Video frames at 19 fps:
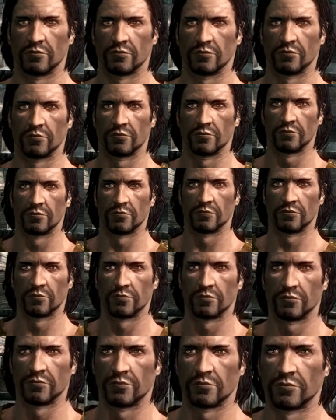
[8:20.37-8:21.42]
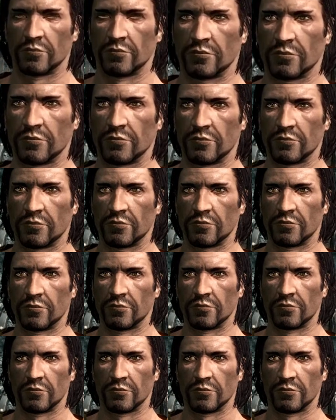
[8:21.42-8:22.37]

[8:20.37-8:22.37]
Nobody speaks.